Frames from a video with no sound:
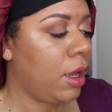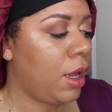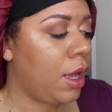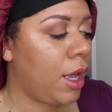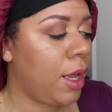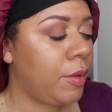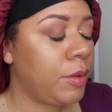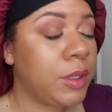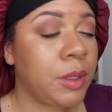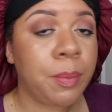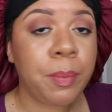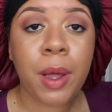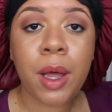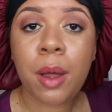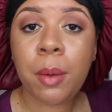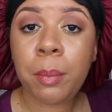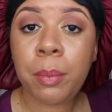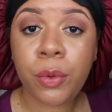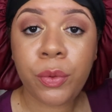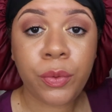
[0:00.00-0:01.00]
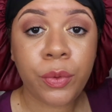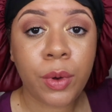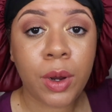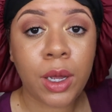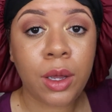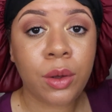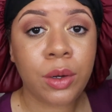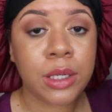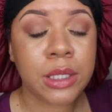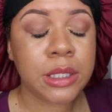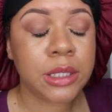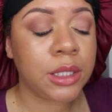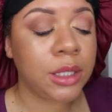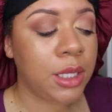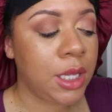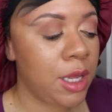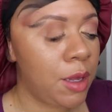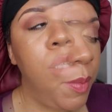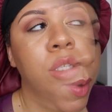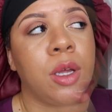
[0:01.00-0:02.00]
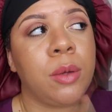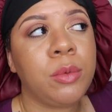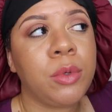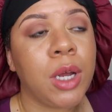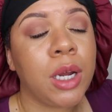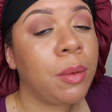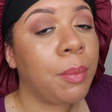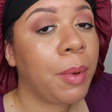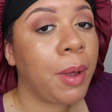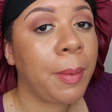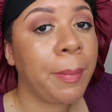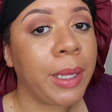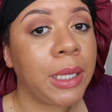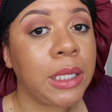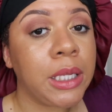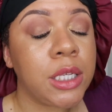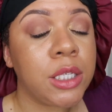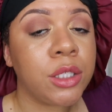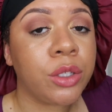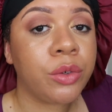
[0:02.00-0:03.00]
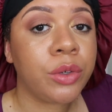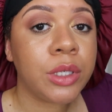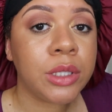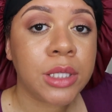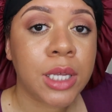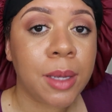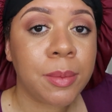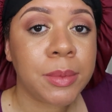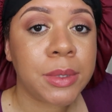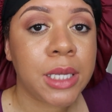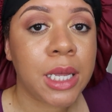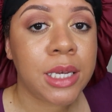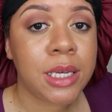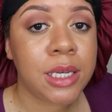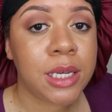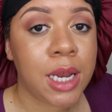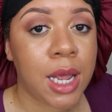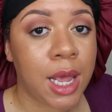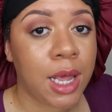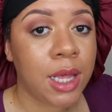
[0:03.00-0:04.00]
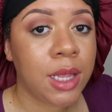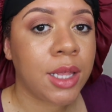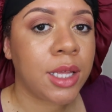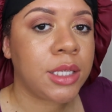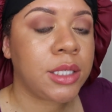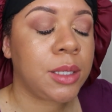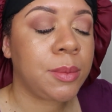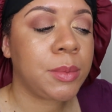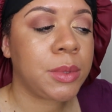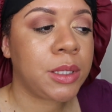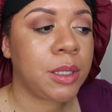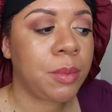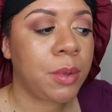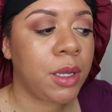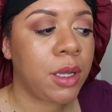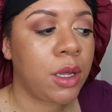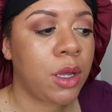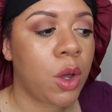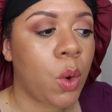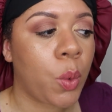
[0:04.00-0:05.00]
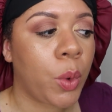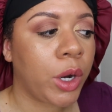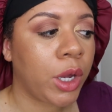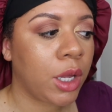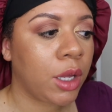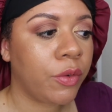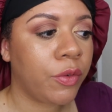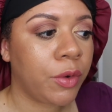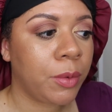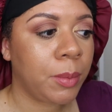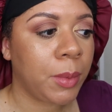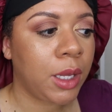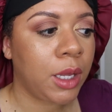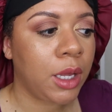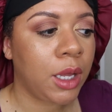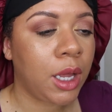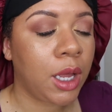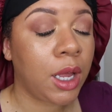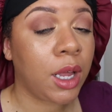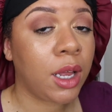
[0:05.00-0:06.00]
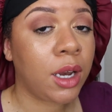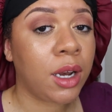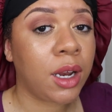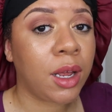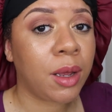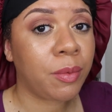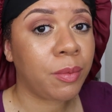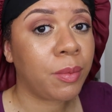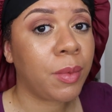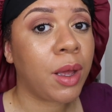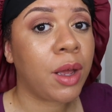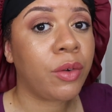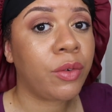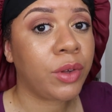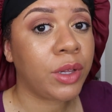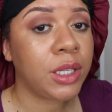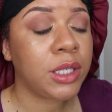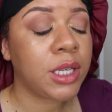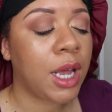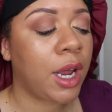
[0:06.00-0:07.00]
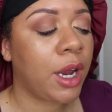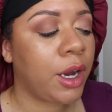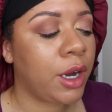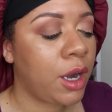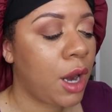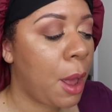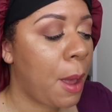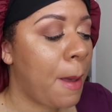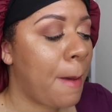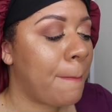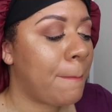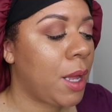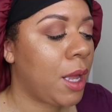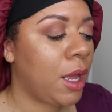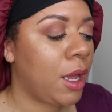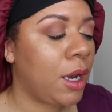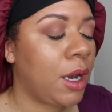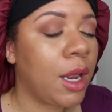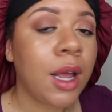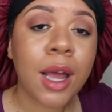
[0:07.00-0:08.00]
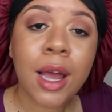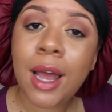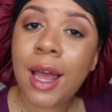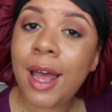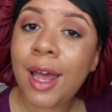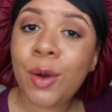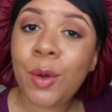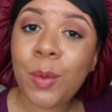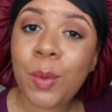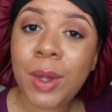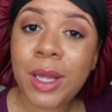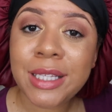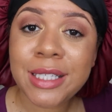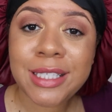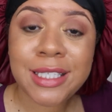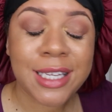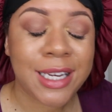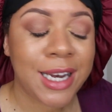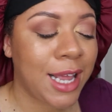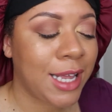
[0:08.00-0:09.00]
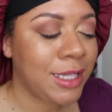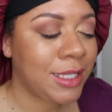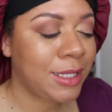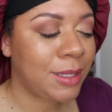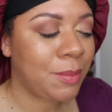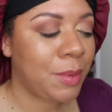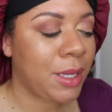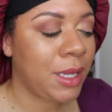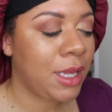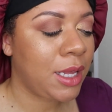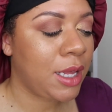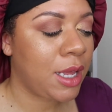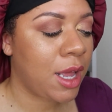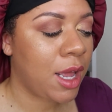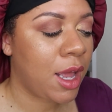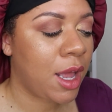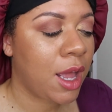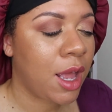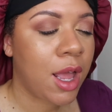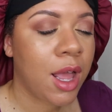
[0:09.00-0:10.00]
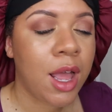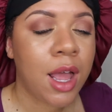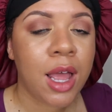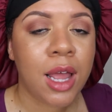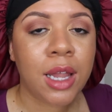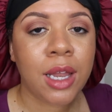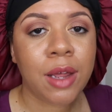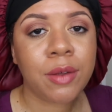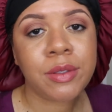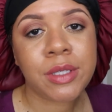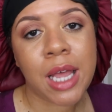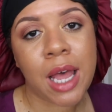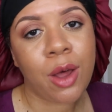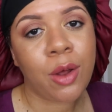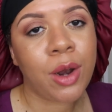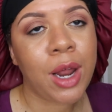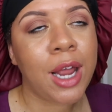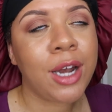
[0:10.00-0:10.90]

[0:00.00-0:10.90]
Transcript: I have to pump before I go to sleep. So I'm trying to pump at least three times a day. That seems to be working for me, and I'm really tired, but I don't want Zanai to be left out.